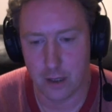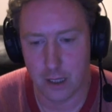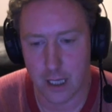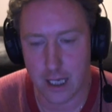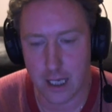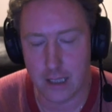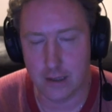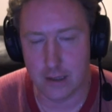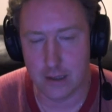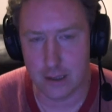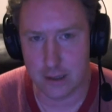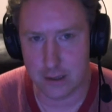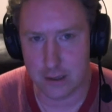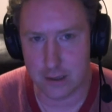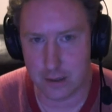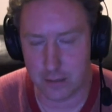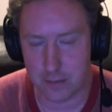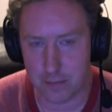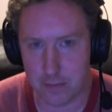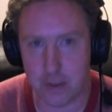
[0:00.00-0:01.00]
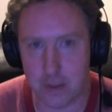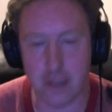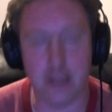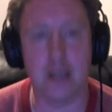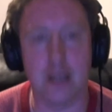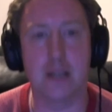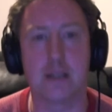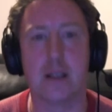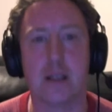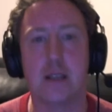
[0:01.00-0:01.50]
ideas that
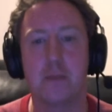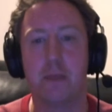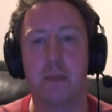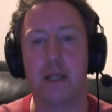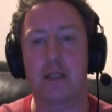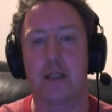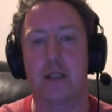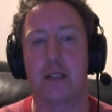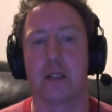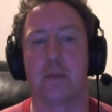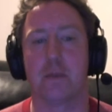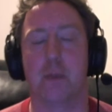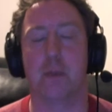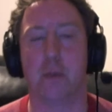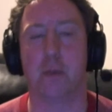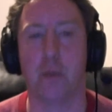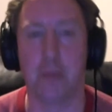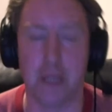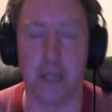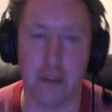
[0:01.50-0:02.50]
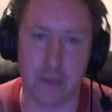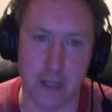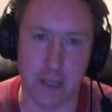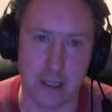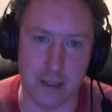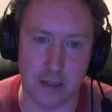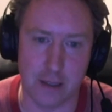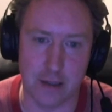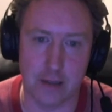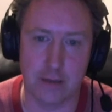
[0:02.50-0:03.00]
it's, it's basically just people being
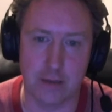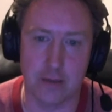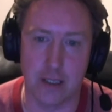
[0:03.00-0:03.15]
offended.